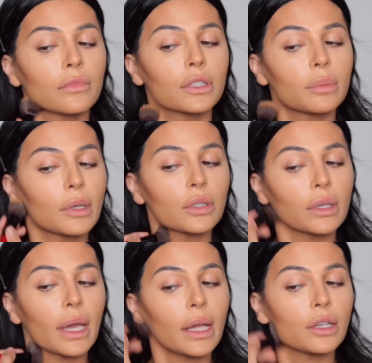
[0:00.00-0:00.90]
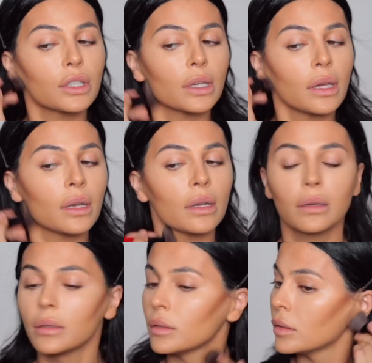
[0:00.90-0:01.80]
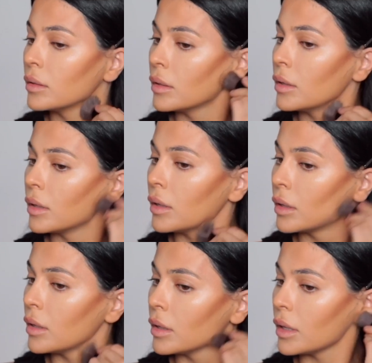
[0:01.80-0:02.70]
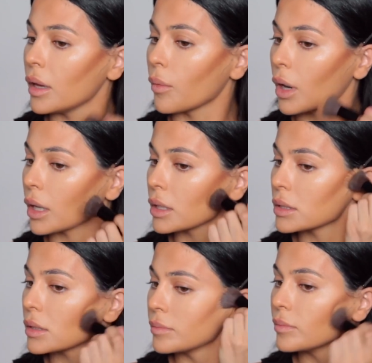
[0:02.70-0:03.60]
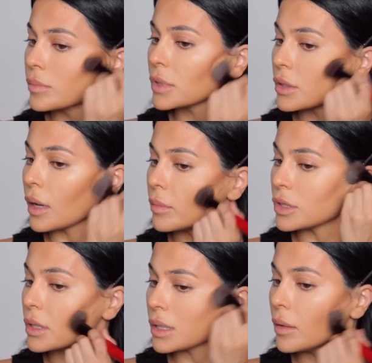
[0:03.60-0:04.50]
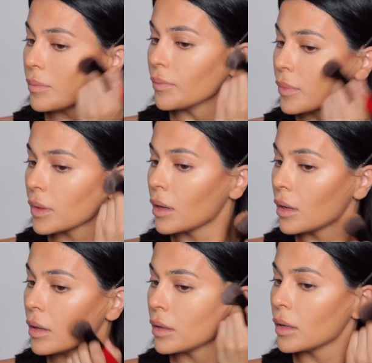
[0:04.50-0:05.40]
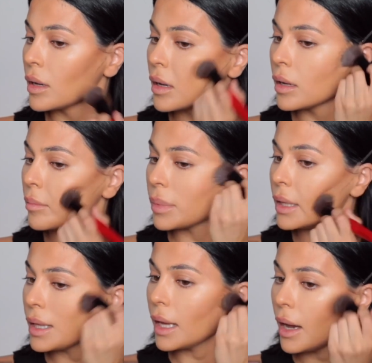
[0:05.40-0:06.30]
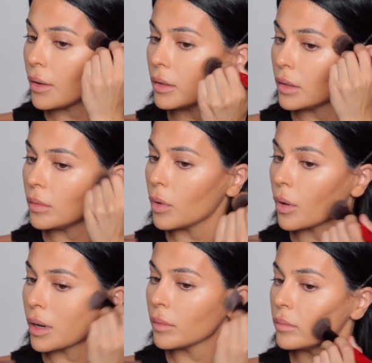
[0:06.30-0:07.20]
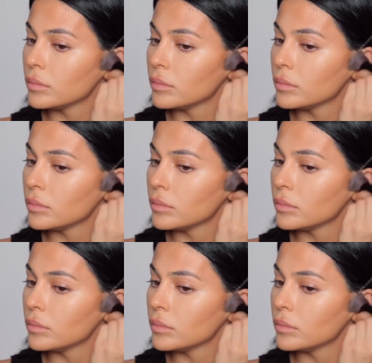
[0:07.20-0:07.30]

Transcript: for special occasion, it works. So now I'm just gonna blend that out a little more.